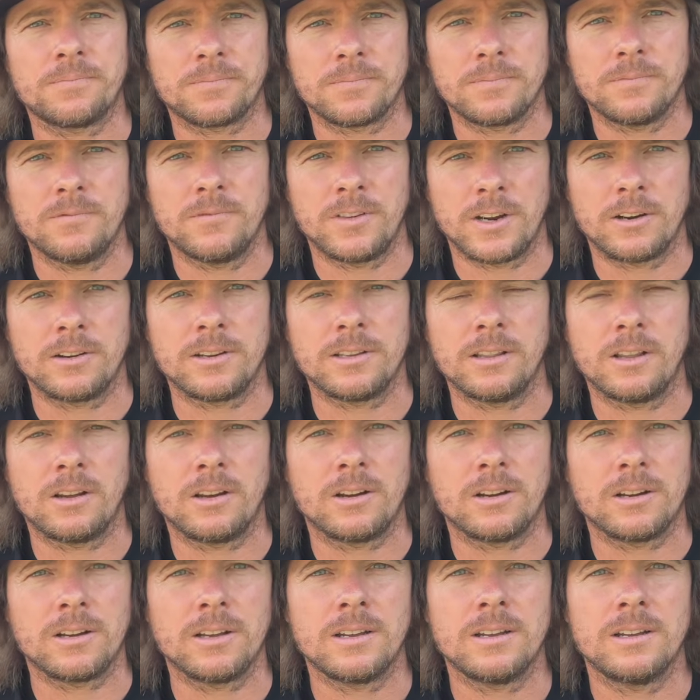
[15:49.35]
very
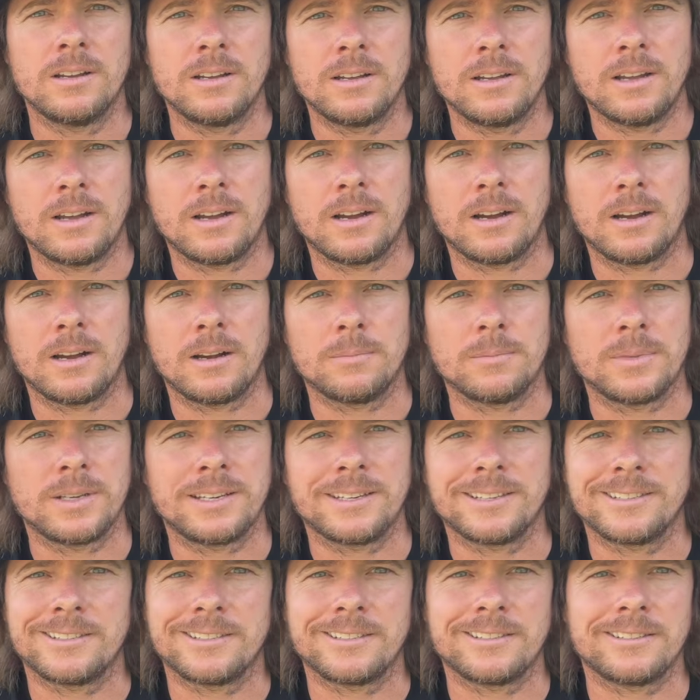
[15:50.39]
long,
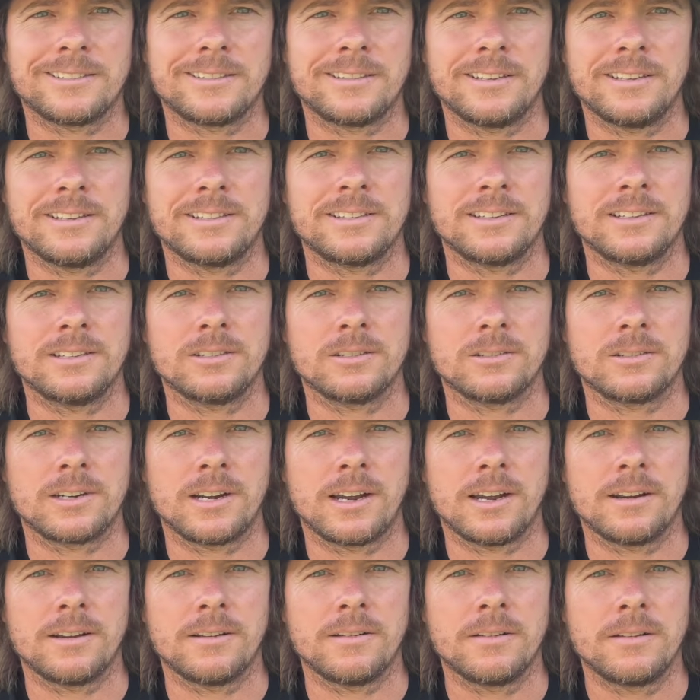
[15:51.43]
because these things are
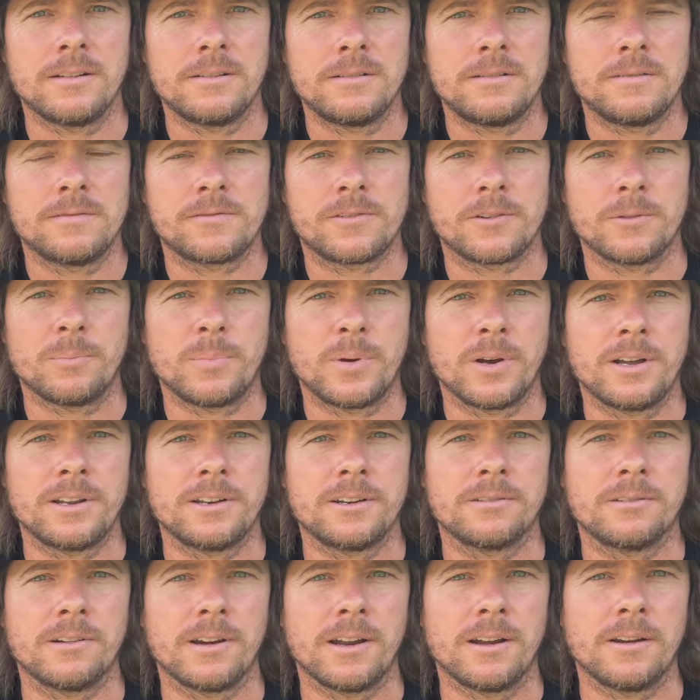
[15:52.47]
kind of for
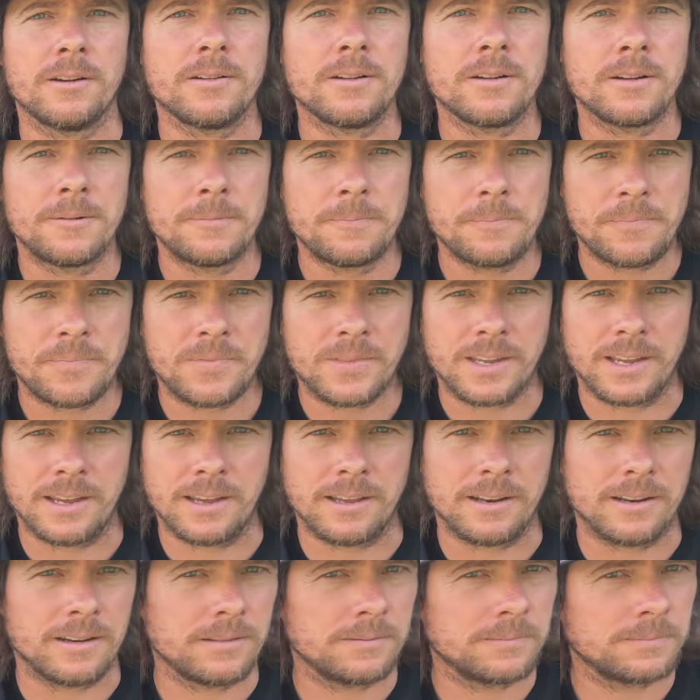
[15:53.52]
putting around.
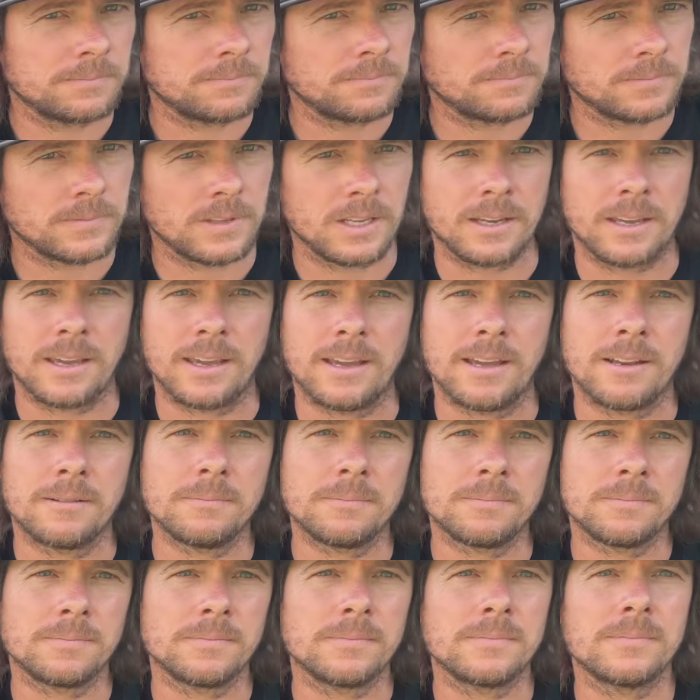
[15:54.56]
And
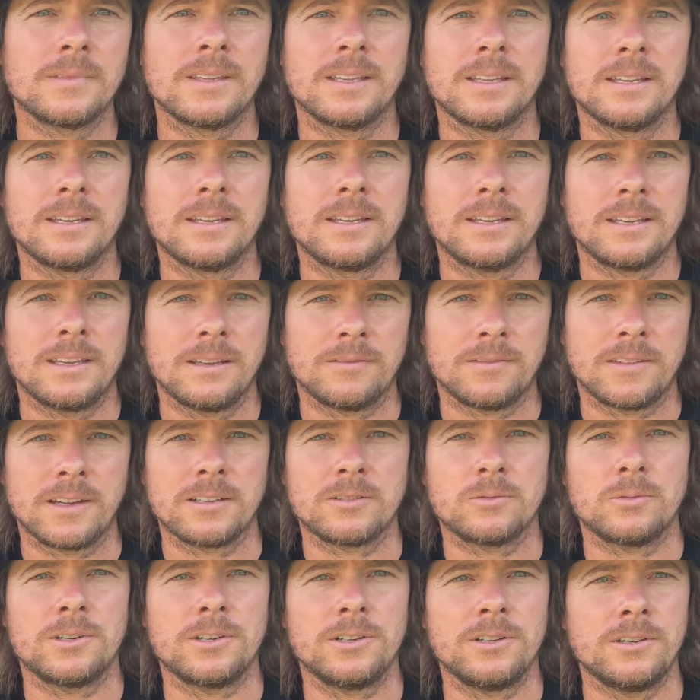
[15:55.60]
again, if
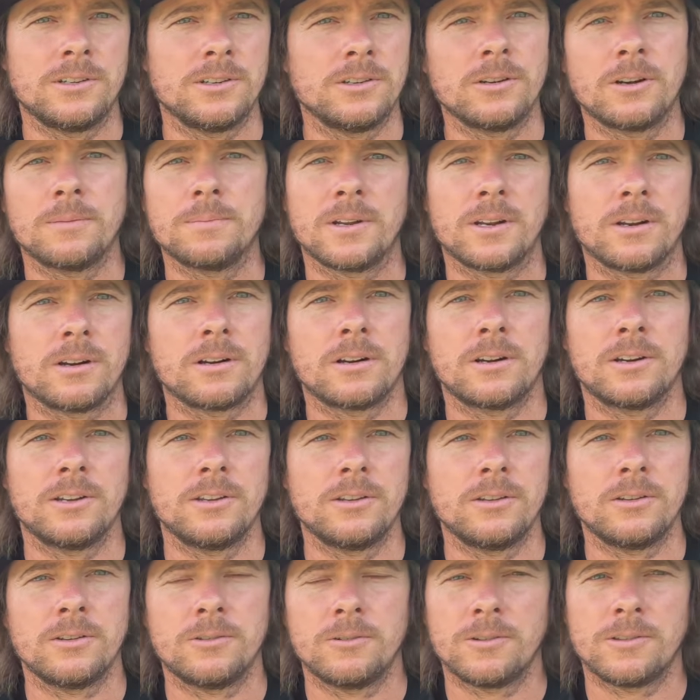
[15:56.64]
that's what you do, I'm not
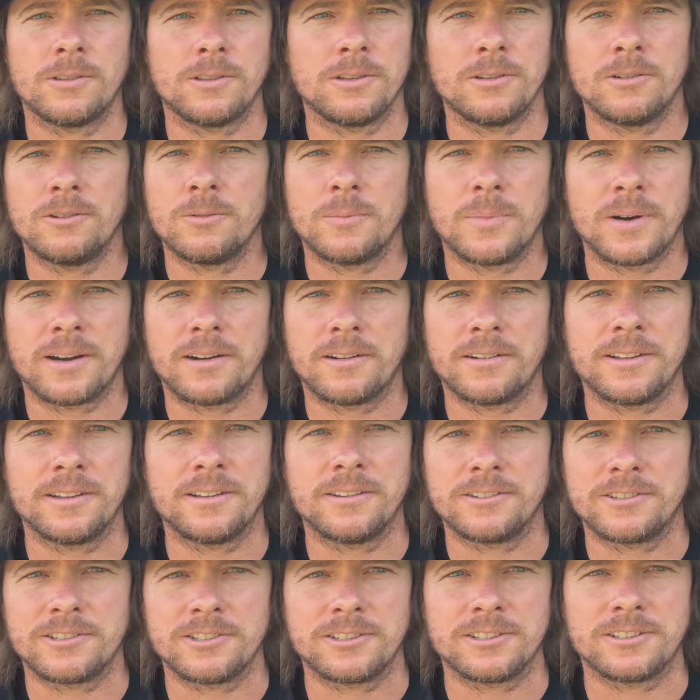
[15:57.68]
arguing with you about it.
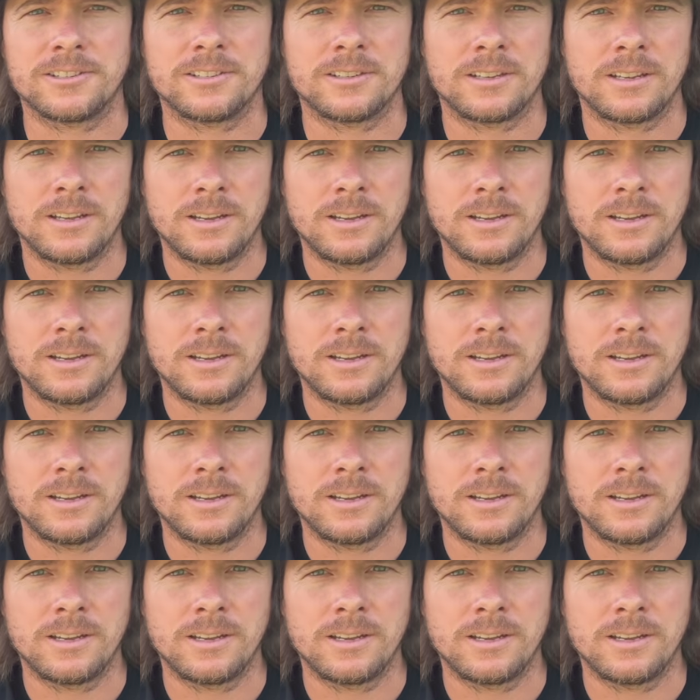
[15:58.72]
It's just